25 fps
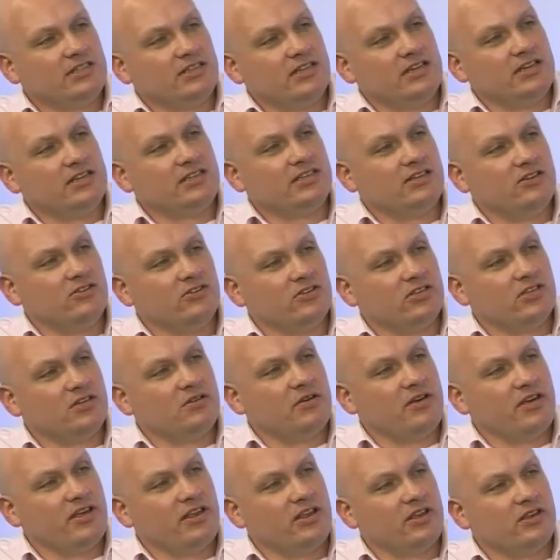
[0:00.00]
This looks to
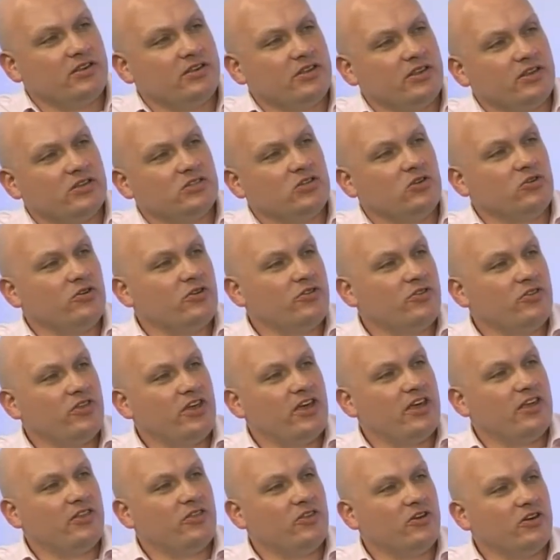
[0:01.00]
be the sort of
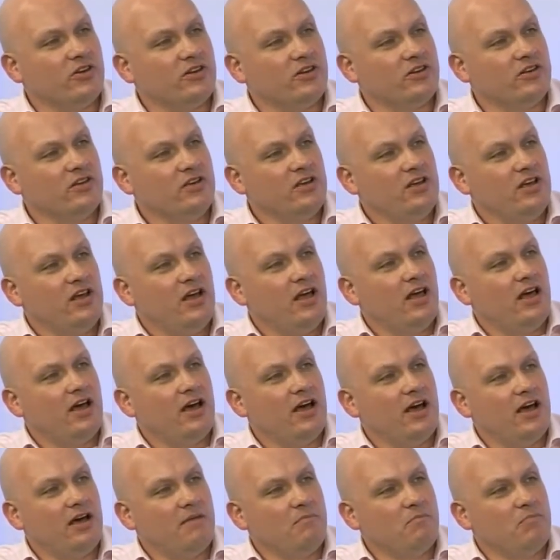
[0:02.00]
thing that
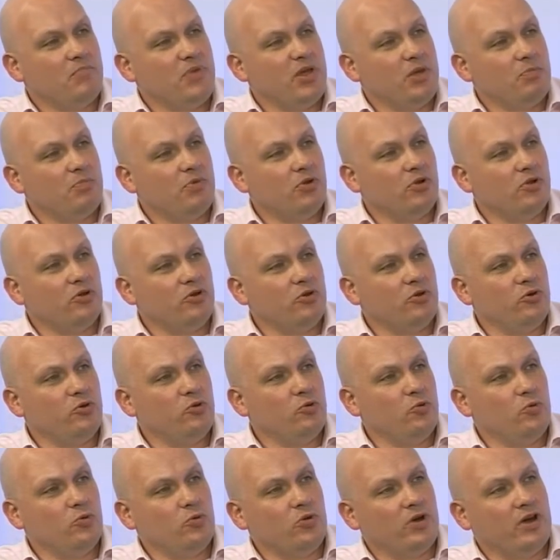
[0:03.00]
people
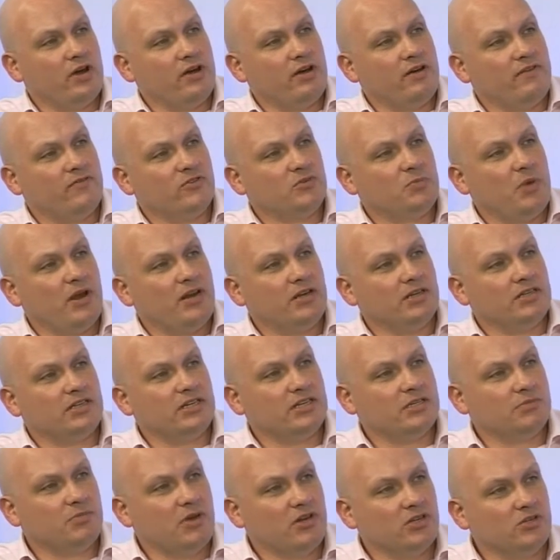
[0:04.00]
who have spent
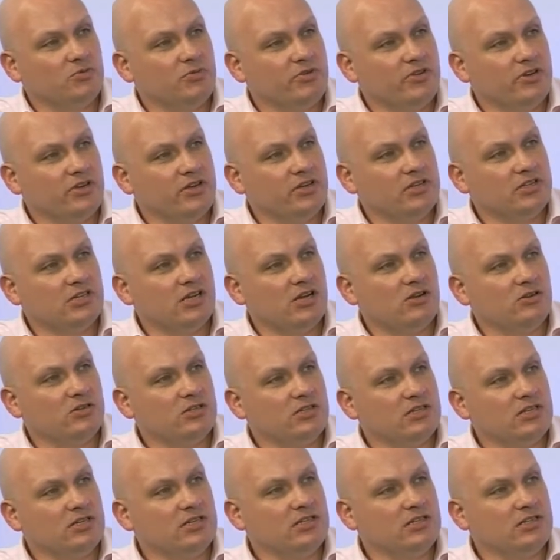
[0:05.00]
6 months with a
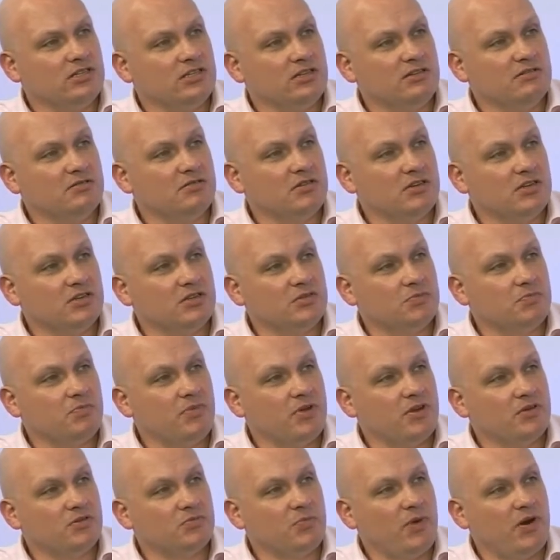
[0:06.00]
consultant and
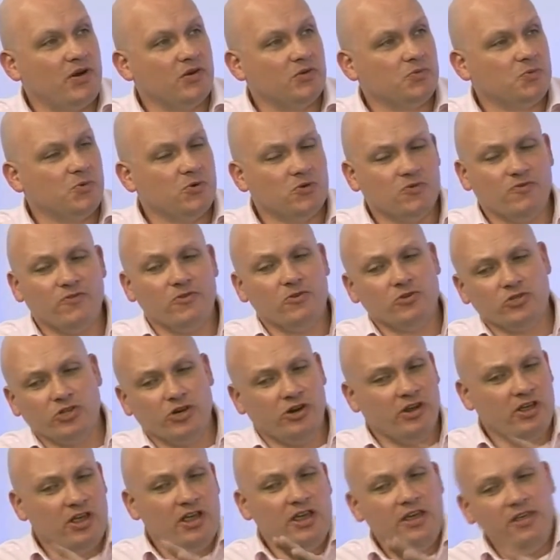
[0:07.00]
spent a small
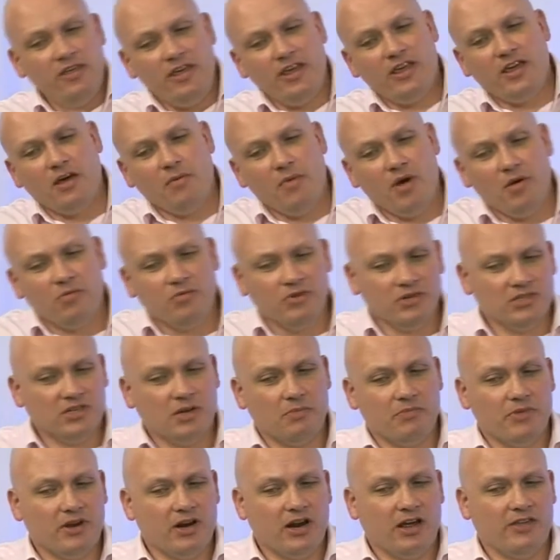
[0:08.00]
fortune, they come up with
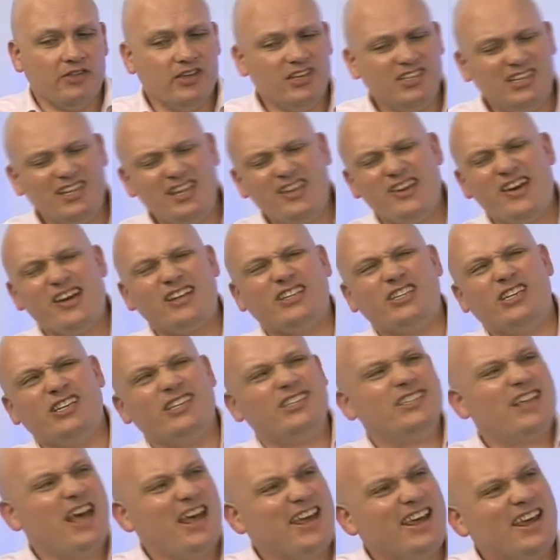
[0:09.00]
something like this. Are you actually
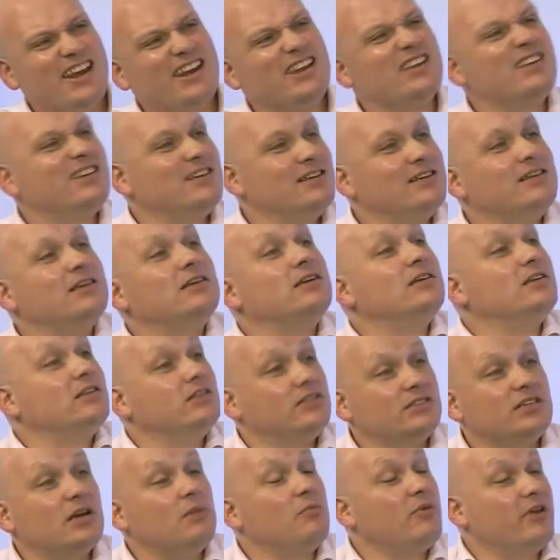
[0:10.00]
saying
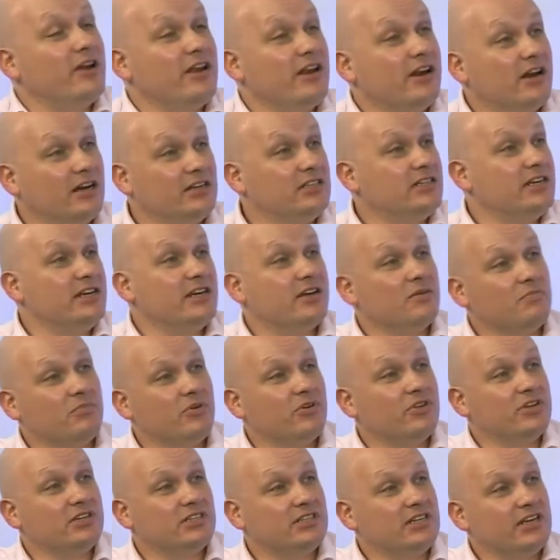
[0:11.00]
someone in IT can
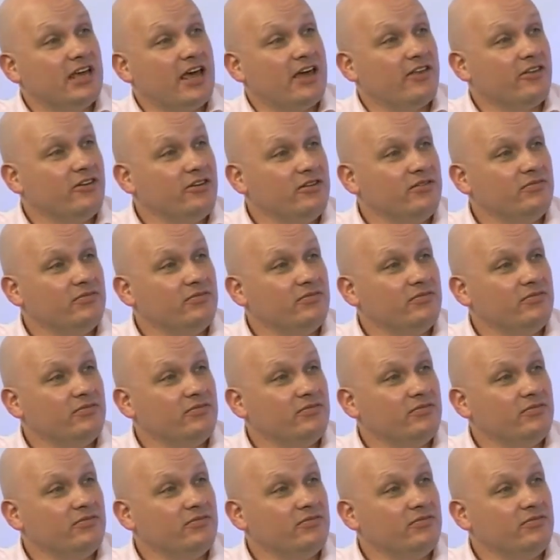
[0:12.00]
put this together?